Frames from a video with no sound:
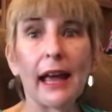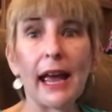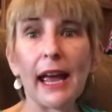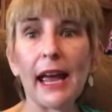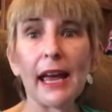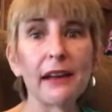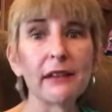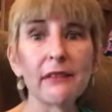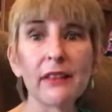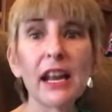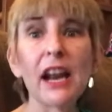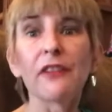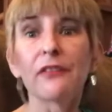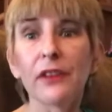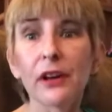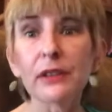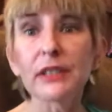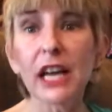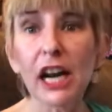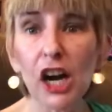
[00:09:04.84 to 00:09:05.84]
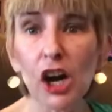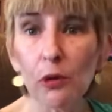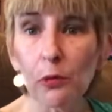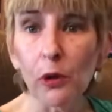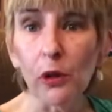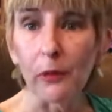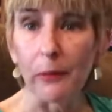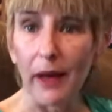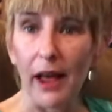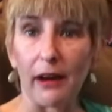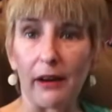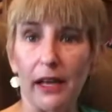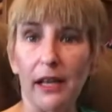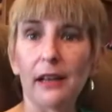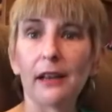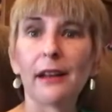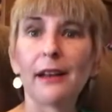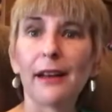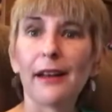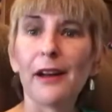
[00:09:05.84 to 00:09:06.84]
And then I felt terrible about it.
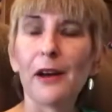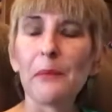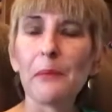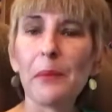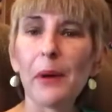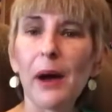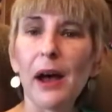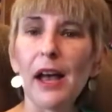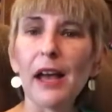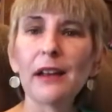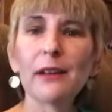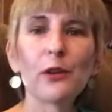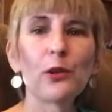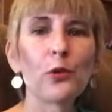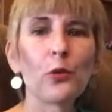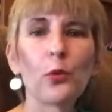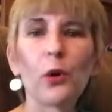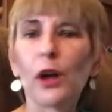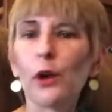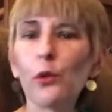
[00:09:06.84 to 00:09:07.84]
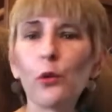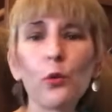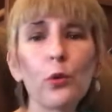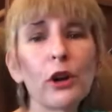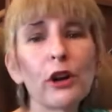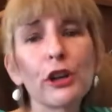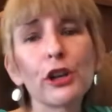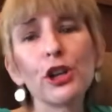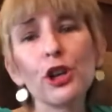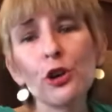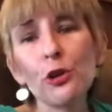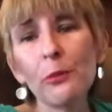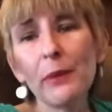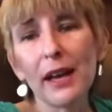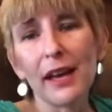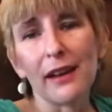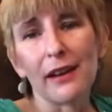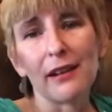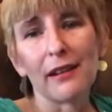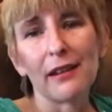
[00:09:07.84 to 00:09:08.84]
But we're
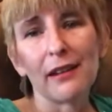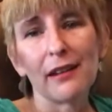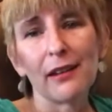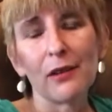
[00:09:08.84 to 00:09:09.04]
human.